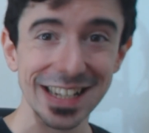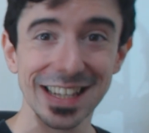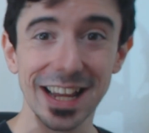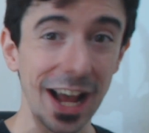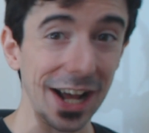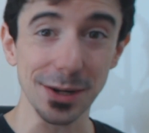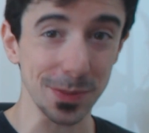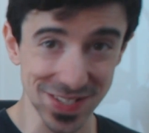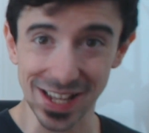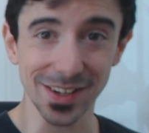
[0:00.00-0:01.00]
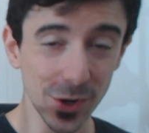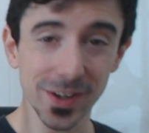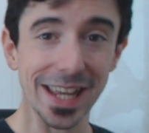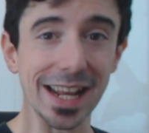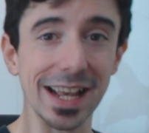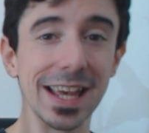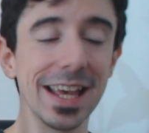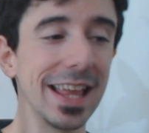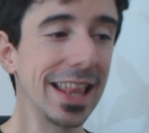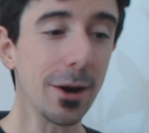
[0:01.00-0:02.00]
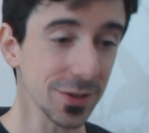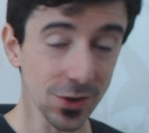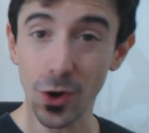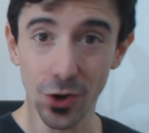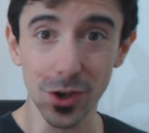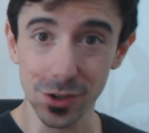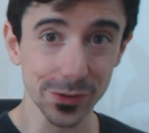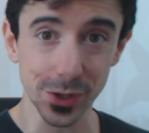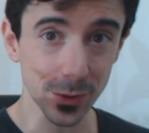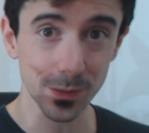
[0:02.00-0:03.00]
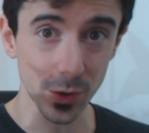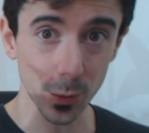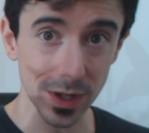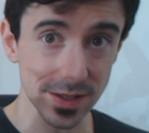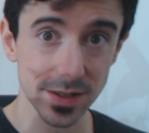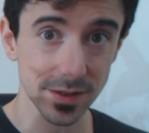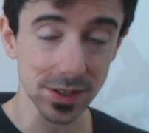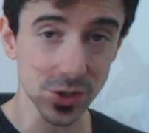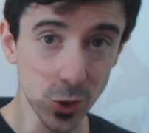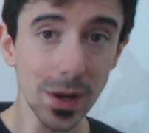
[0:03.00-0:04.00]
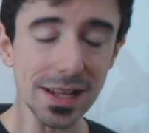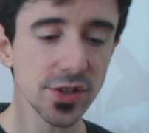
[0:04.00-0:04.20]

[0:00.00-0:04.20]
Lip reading: Like 100%, no kidding. That was all there was to it.